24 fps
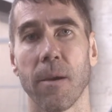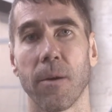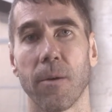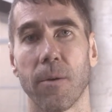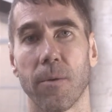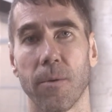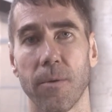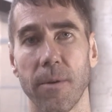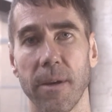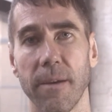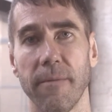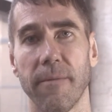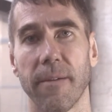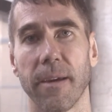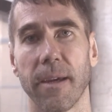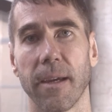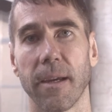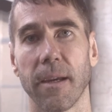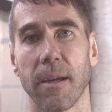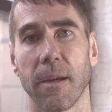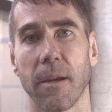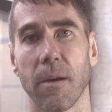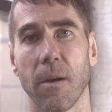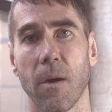
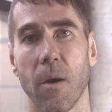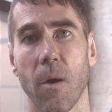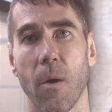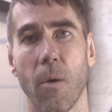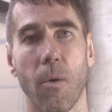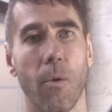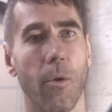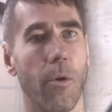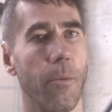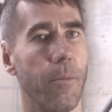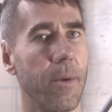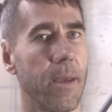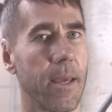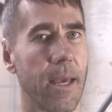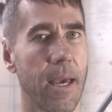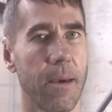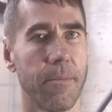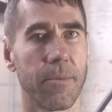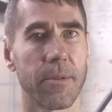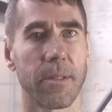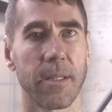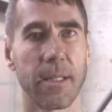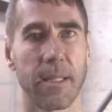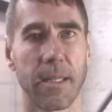Grieving, or being
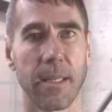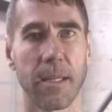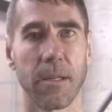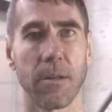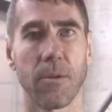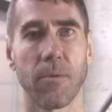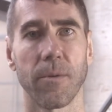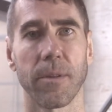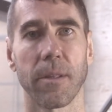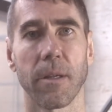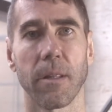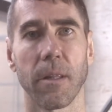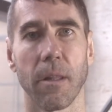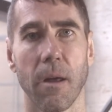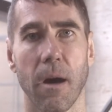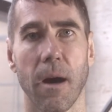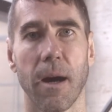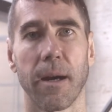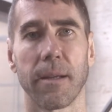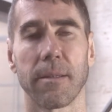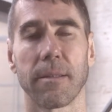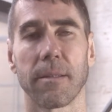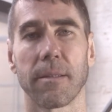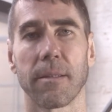able to deal with a
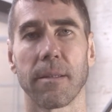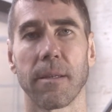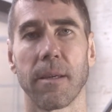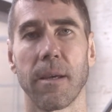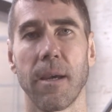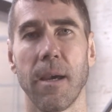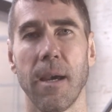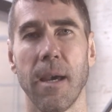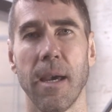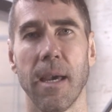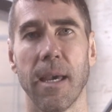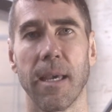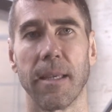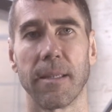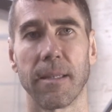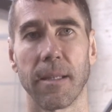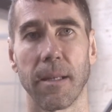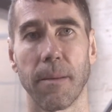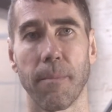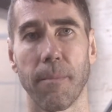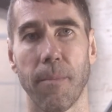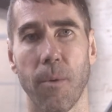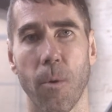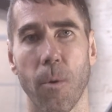loss, is an
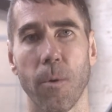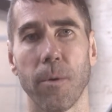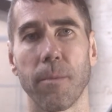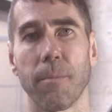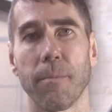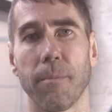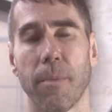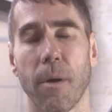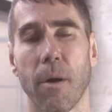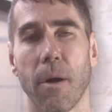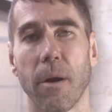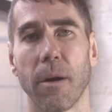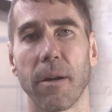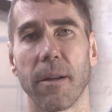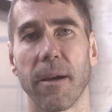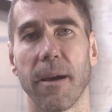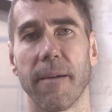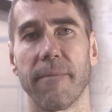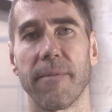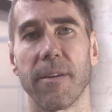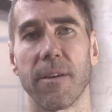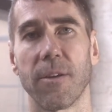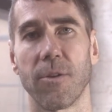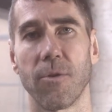important part
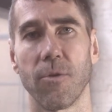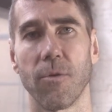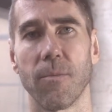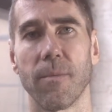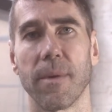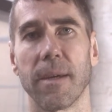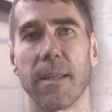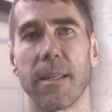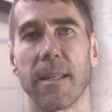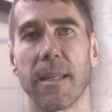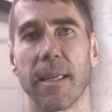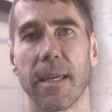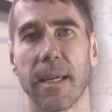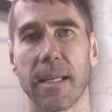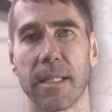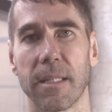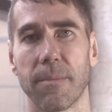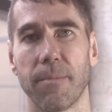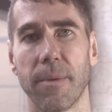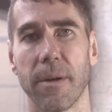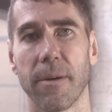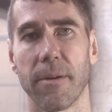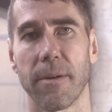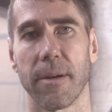of the human
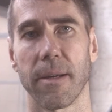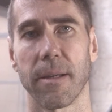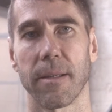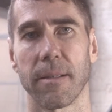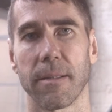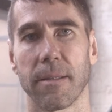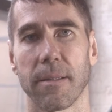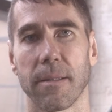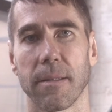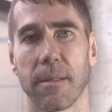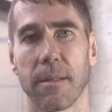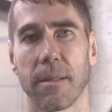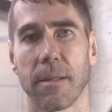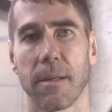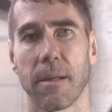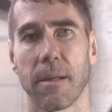experience.